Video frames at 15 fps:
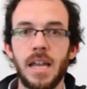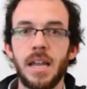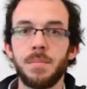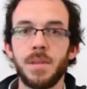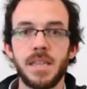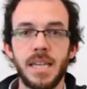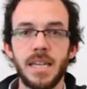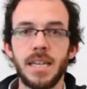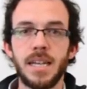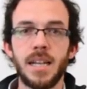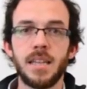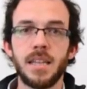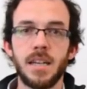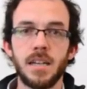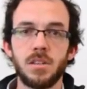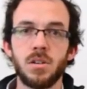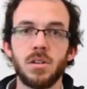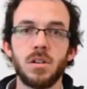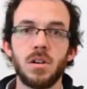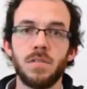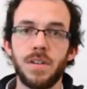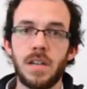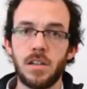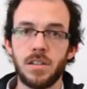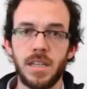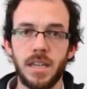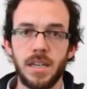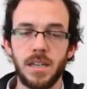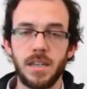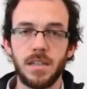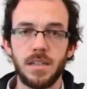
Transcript: I am the Technical Director of EGTEC.